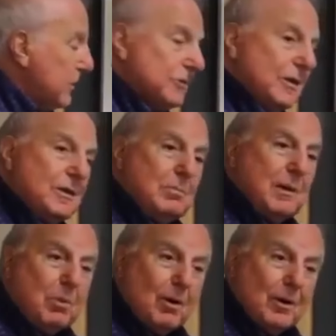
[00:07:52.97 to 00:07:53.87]
can be said to
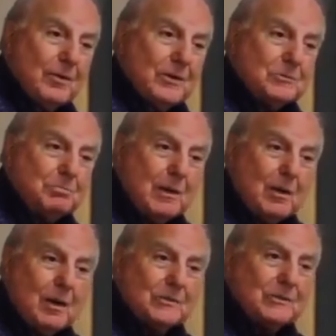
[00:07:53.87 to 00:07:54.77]
be part of this,
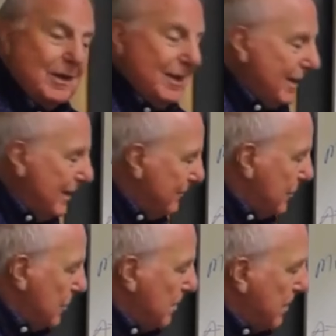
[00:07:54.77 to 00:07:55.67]
because
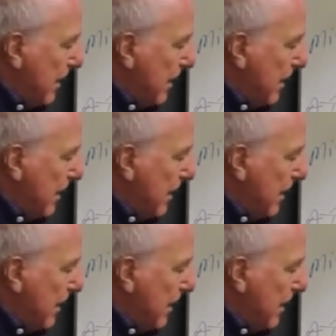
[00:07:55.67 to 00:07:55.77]
if the